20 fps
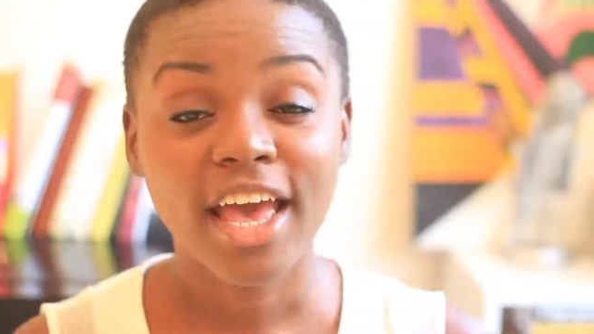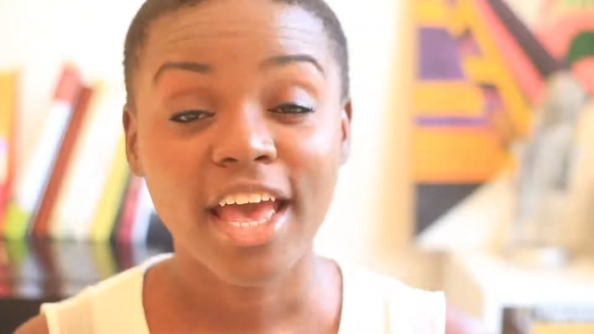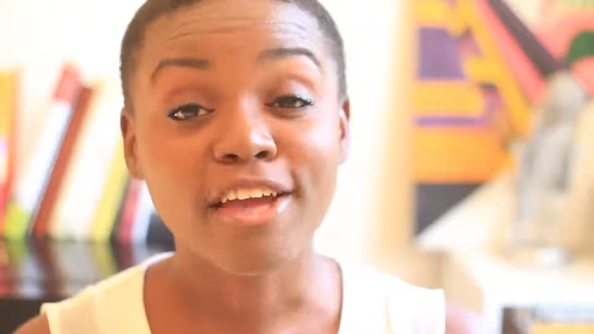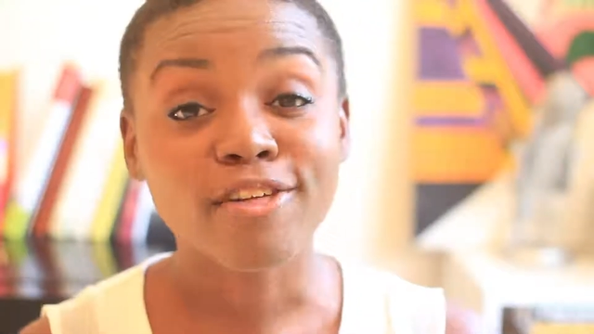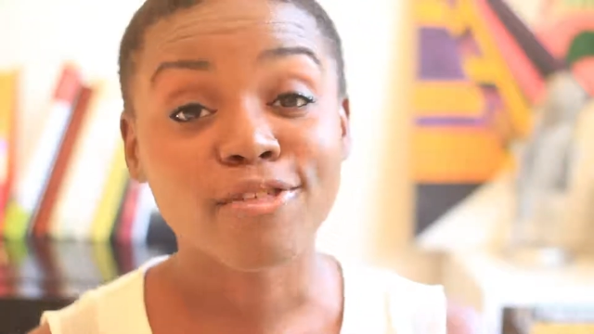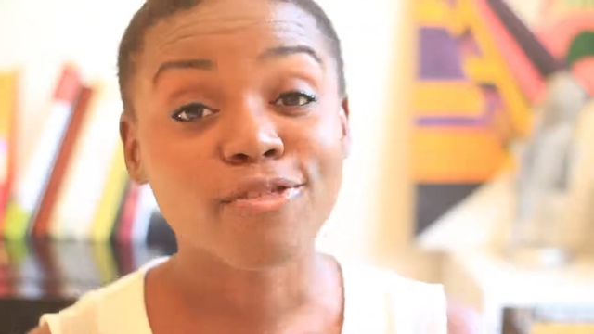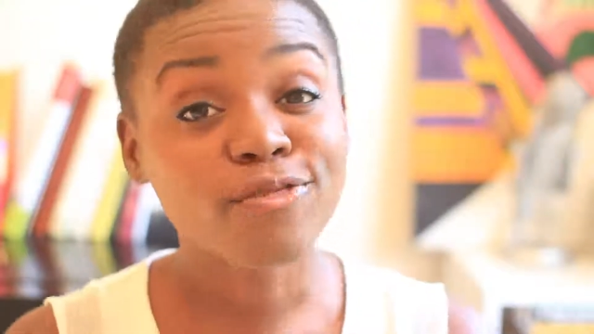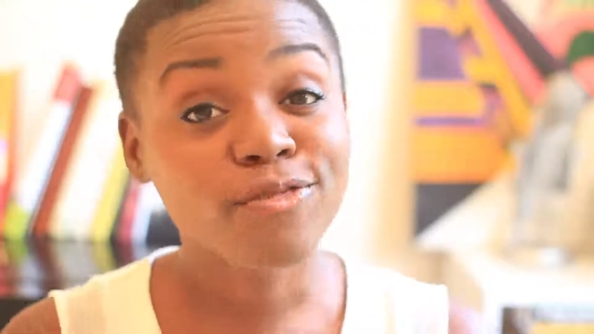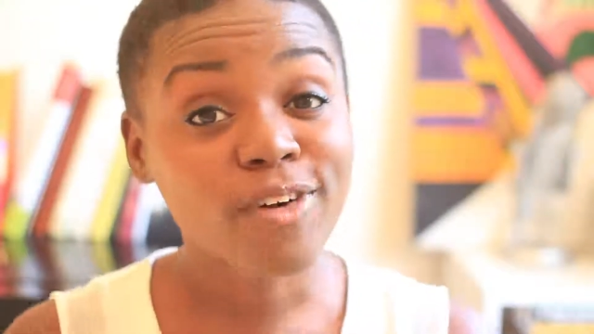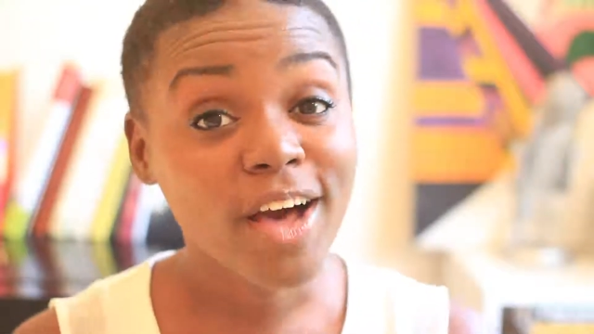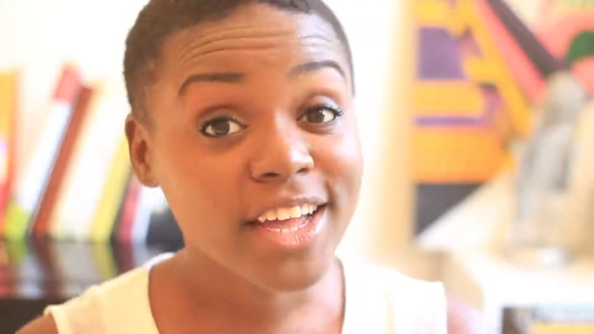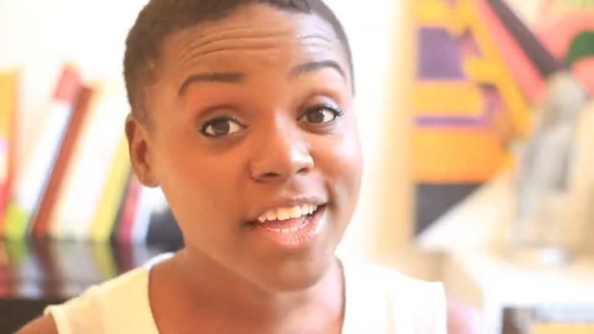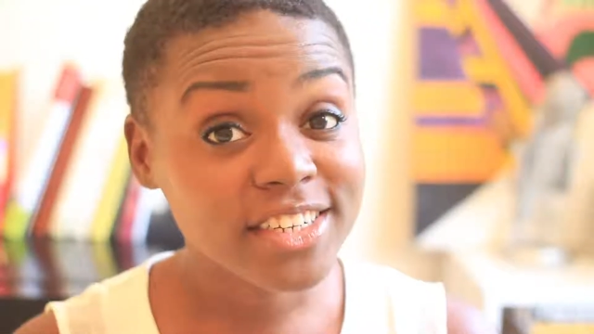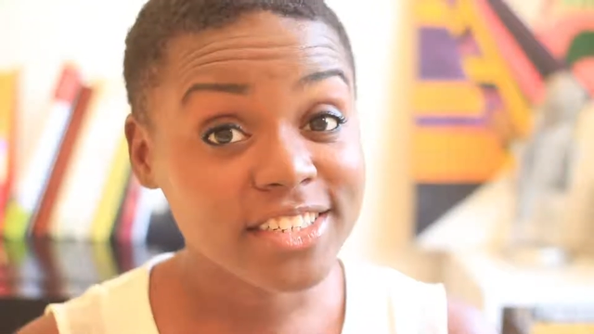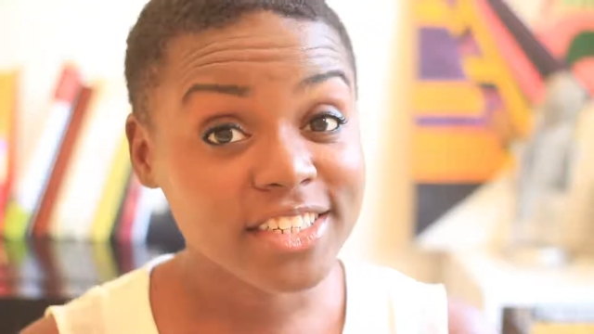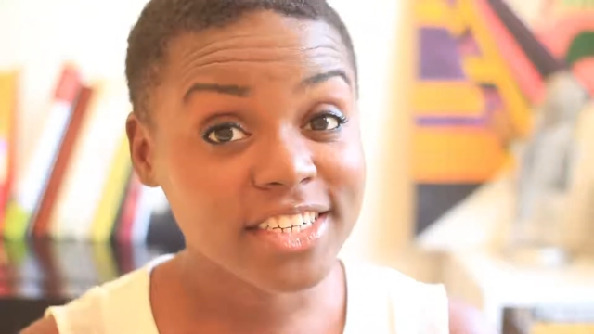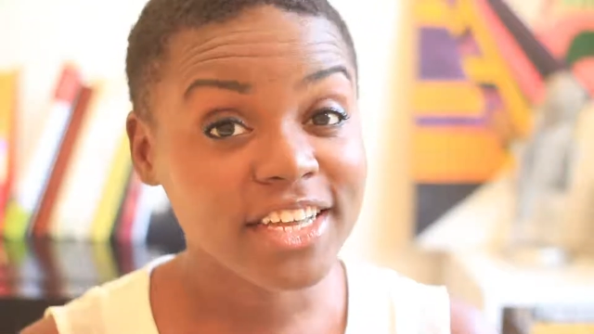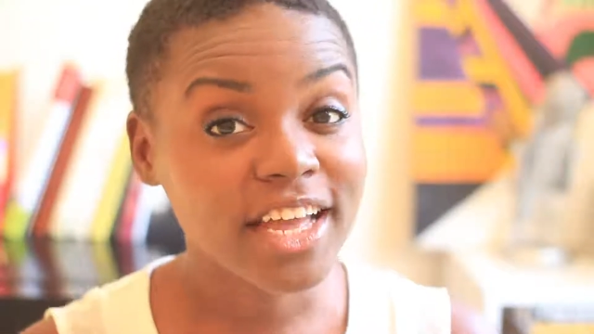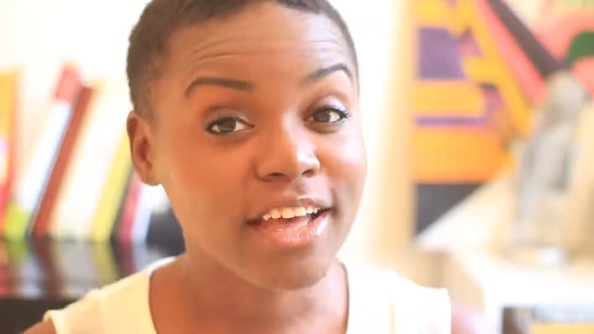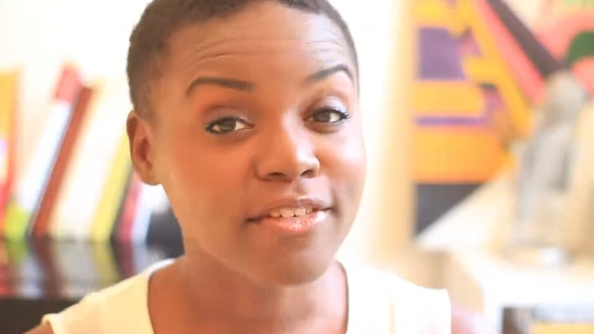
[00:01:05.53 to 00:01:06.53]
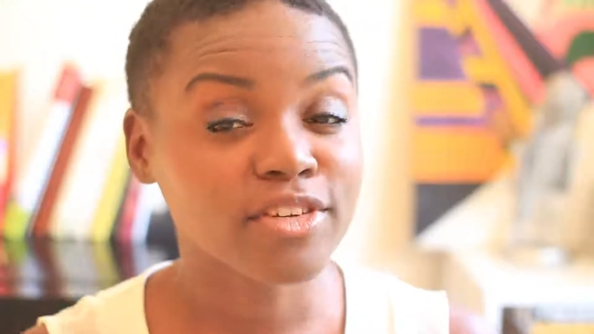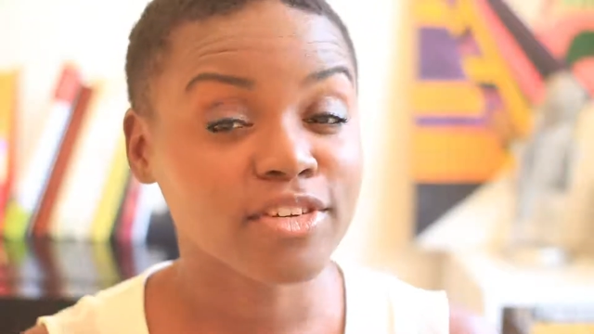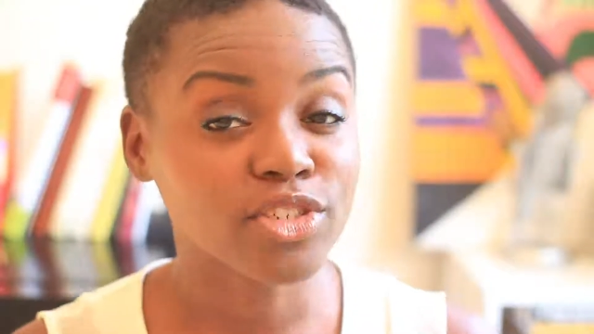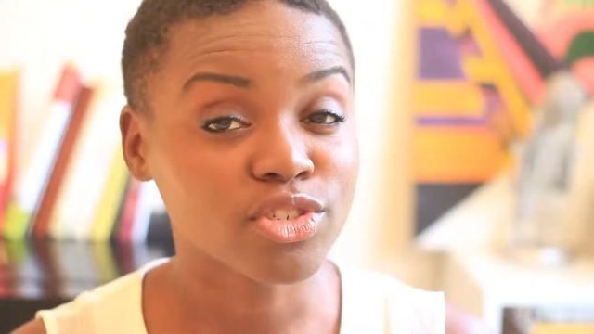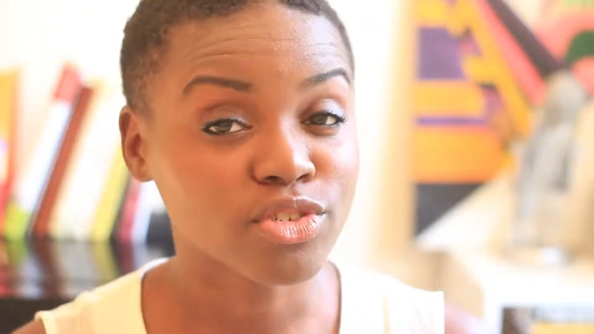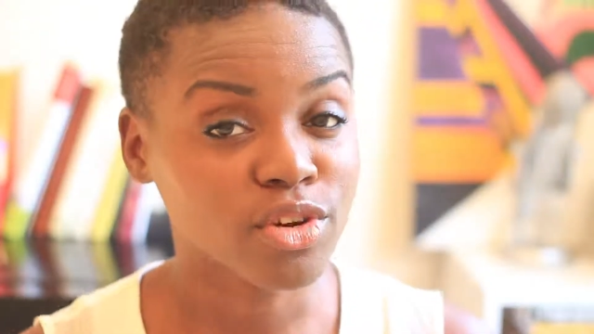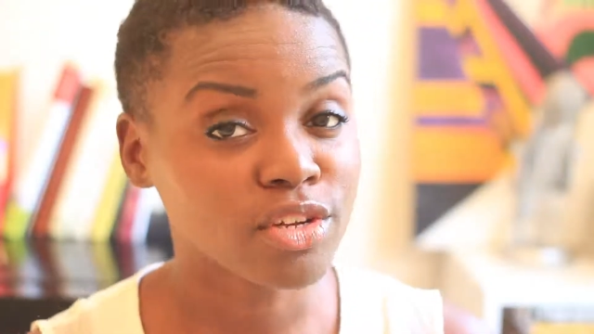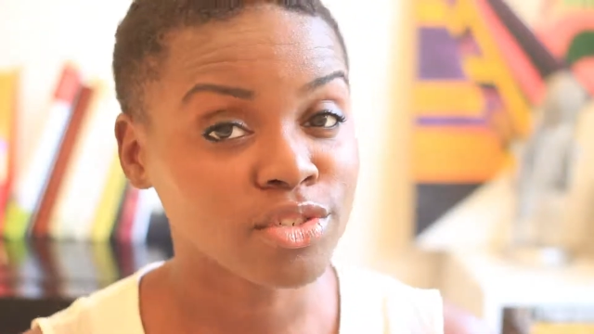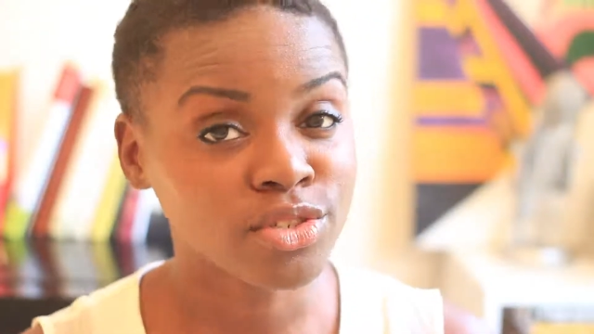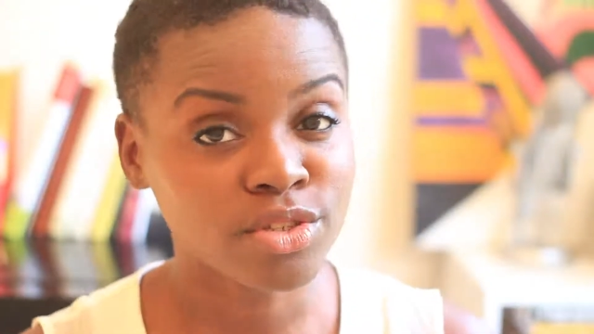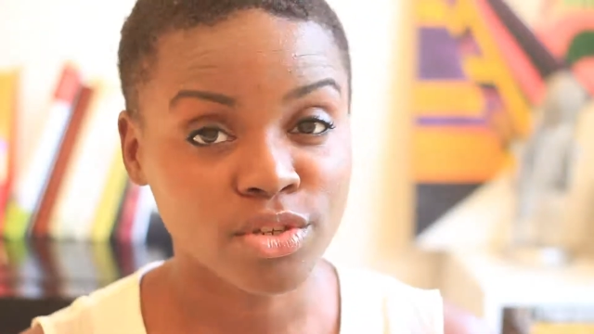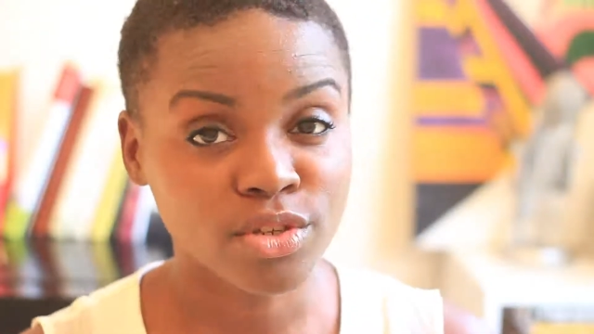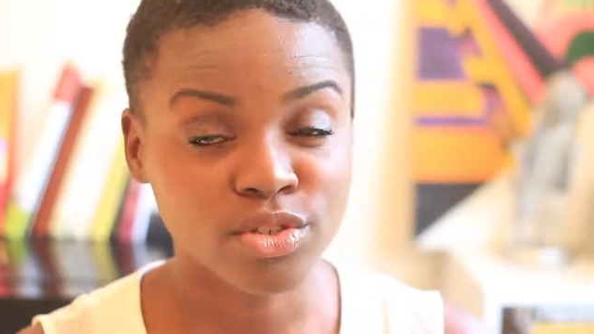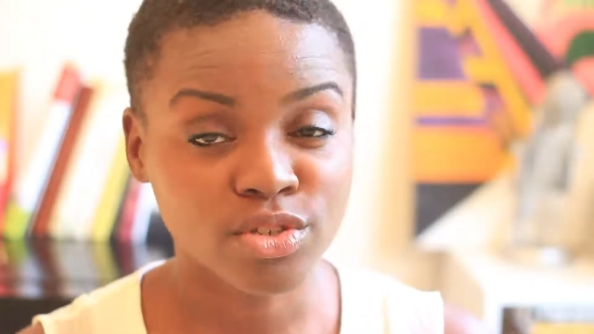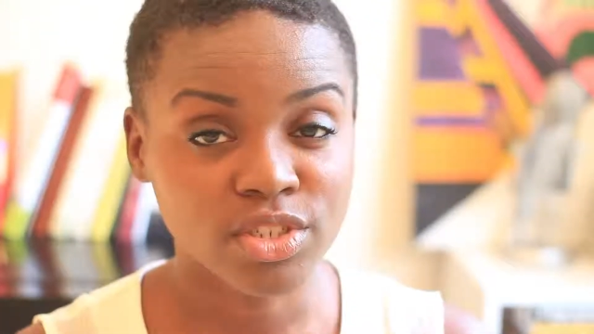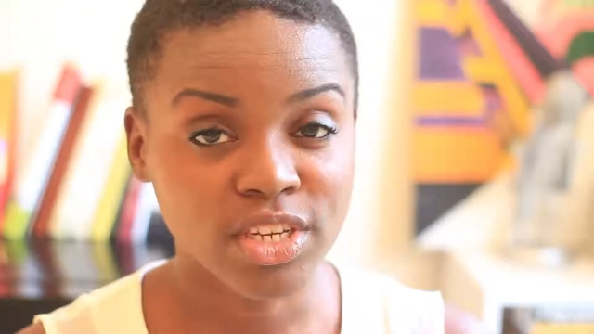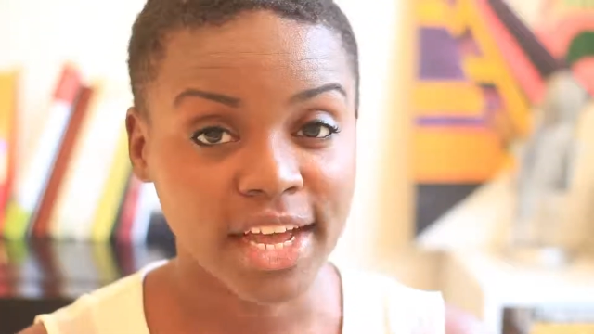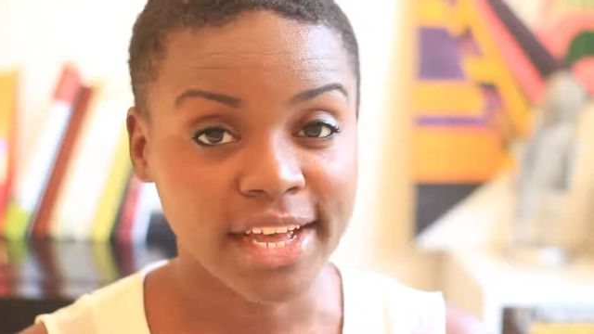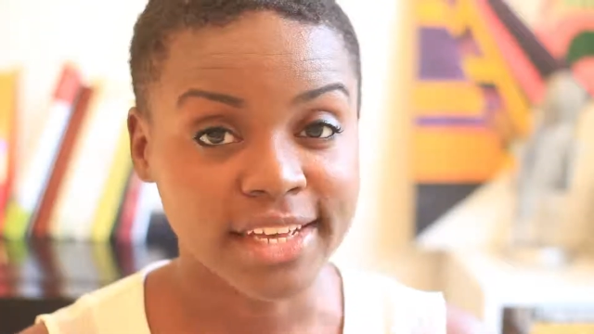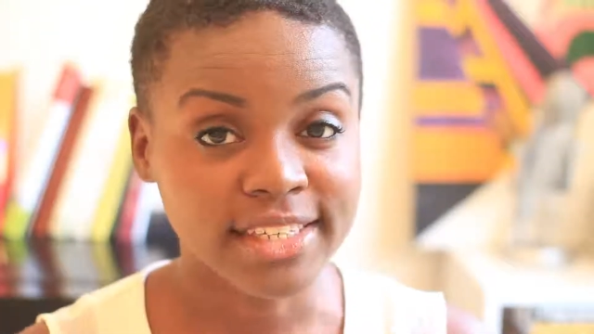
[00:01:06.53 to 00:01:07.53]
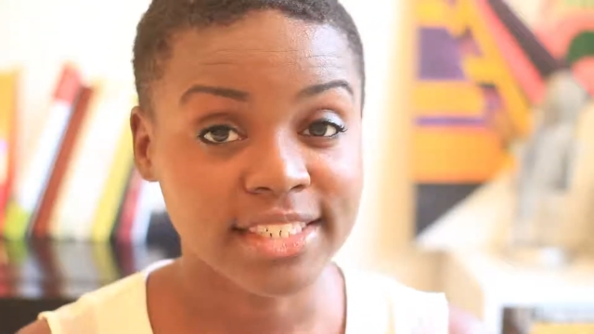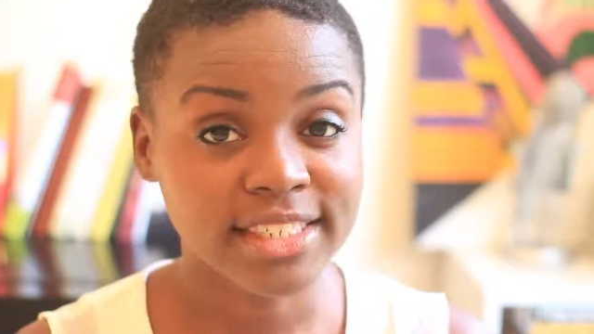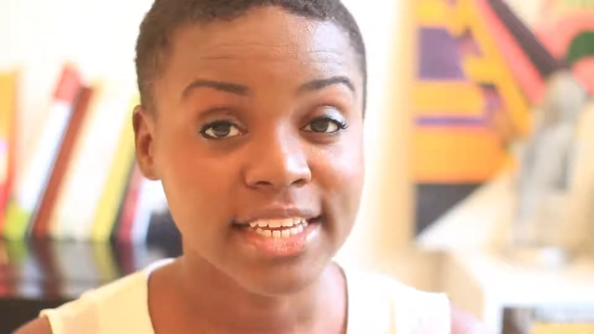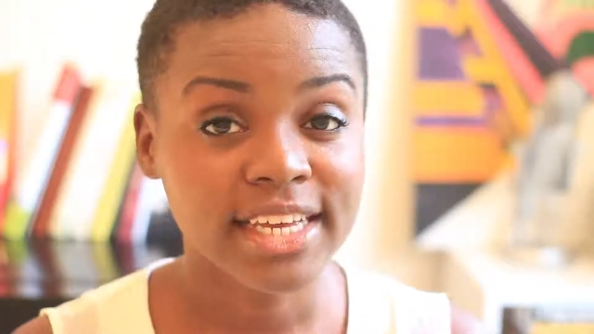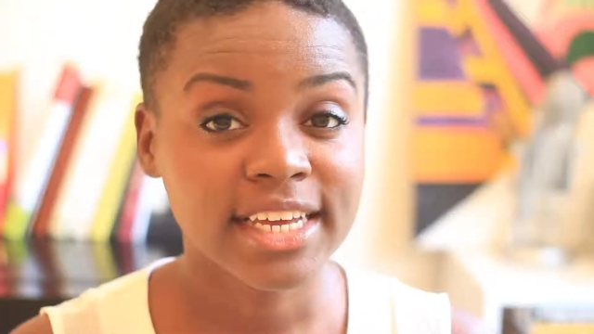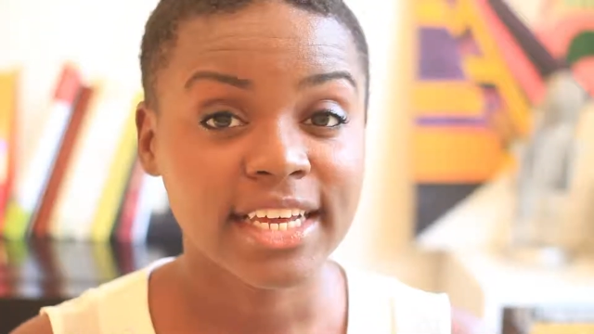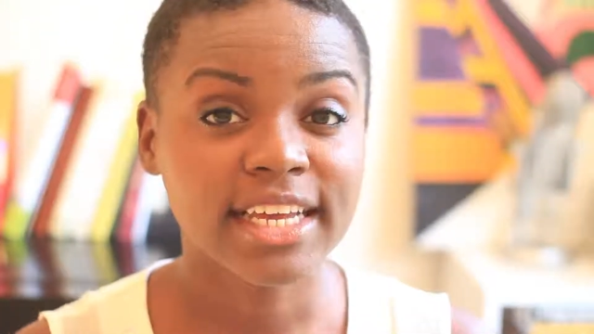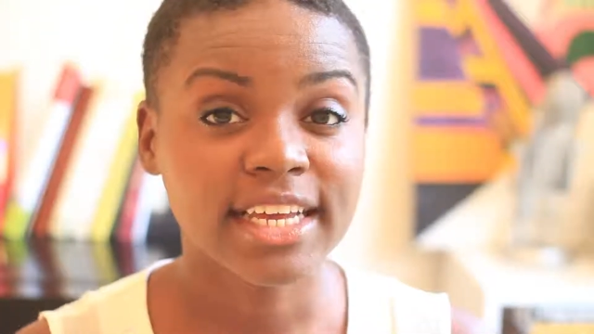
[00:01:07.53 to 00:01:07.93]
And finally, having strong social ties